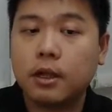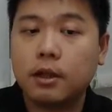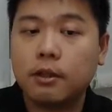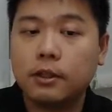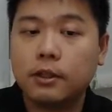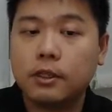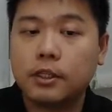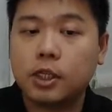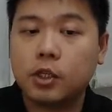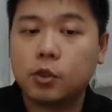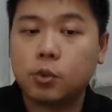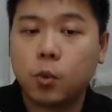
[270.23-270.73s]

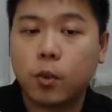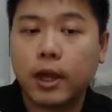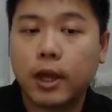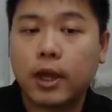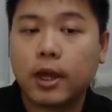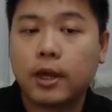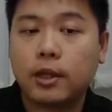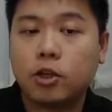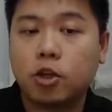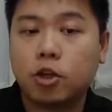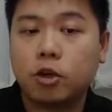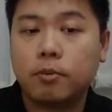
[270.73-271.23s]
This is where
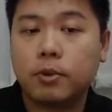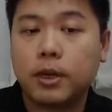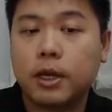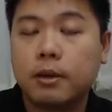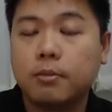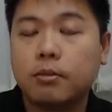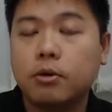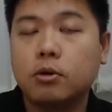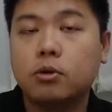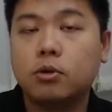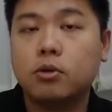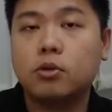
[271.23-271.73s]
you'll be
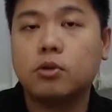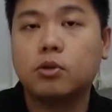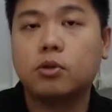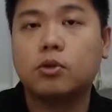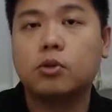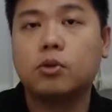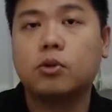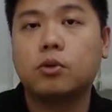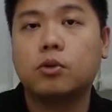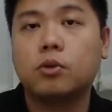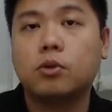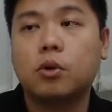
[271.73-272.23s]
able
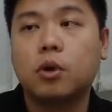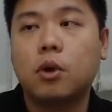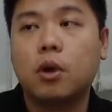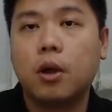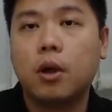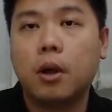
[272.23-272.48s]
to